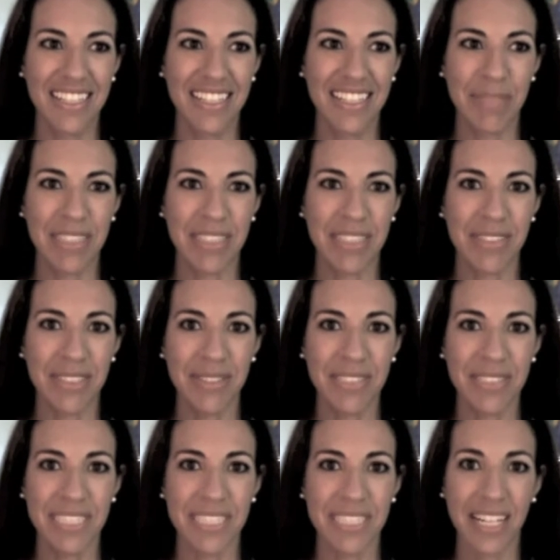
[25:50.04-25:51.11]
my doula
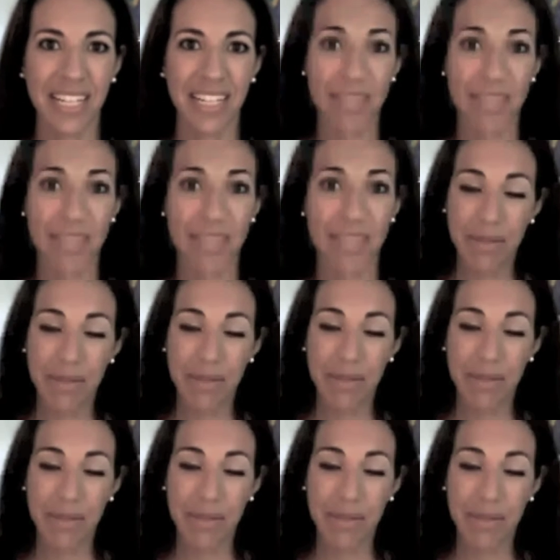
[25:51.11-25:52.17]
was like, let me get a
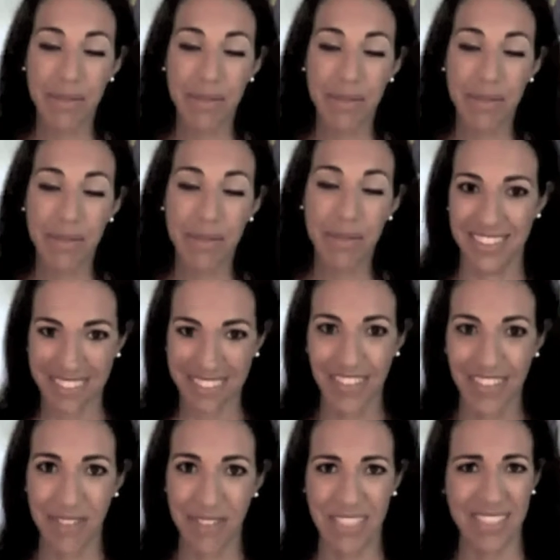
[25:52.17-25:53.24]
picture of
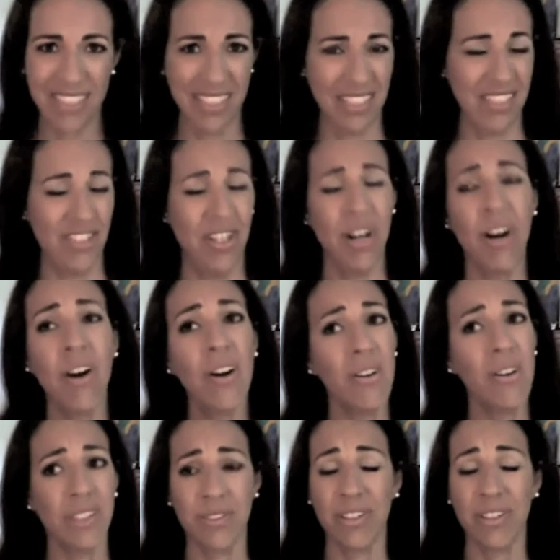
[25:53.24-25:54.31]
you. And I said,
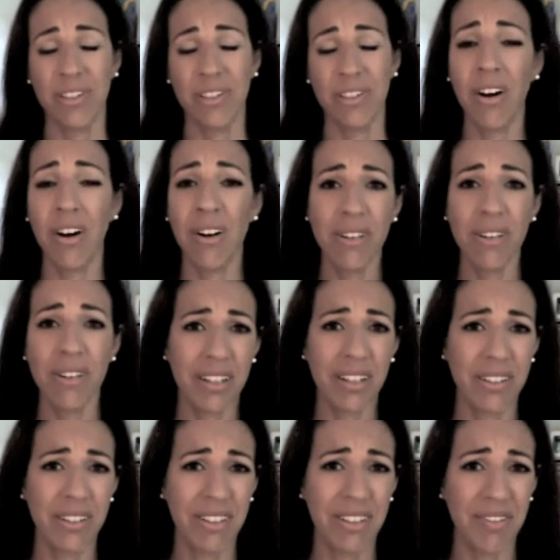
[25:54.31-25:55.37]
no, I
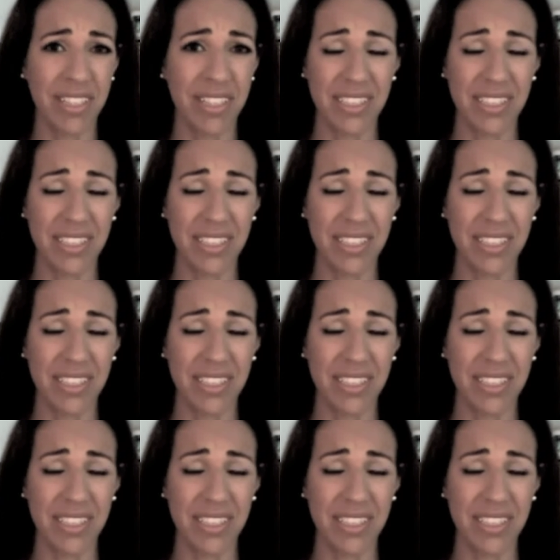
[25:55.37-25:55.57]
feel